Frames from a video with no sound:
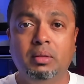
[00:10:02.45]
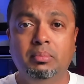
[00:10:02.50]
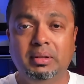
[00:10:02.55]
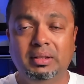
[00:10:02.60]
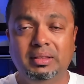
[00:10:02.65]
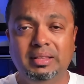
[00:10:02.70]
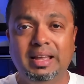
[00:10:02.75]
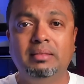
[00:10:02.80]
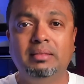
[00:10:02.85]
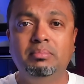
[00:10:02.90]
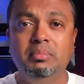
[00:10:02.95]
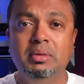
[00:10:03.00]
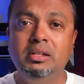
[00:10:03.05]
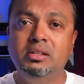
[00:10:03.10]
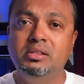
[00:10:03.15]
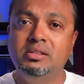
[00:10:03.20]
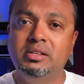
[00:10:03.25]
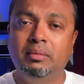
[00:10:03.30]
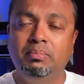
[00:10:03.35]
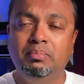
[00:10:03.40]
But that
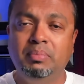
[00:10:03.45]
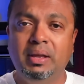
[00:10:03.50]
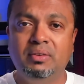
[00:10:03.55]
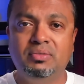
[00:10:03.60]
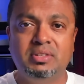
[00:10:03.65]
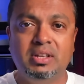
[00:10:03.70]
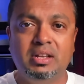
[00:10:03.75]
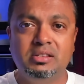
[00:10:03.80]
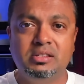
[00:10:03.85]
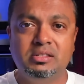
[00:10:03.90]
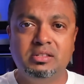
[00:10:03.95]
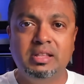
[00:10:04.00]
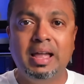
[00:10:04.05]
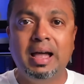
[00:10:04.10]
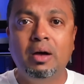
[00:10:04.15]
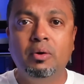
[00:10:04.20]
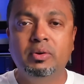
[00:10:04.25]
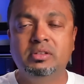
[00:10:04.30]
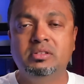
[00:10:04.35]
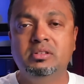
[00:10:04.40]
means that pfSense
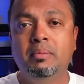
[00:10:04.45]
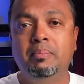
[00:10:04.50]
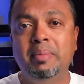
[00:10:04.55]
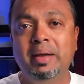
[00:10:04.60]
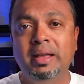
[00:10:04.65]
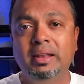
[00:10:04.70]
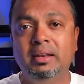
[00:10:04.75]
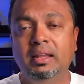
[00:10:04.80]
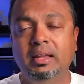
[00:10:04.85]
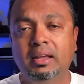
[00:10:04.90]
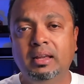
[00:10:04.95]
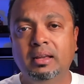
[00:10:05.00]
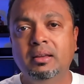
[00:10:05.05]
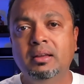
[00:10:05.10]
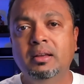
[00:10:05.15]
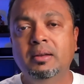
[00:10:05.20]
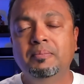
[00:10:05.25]
now is depending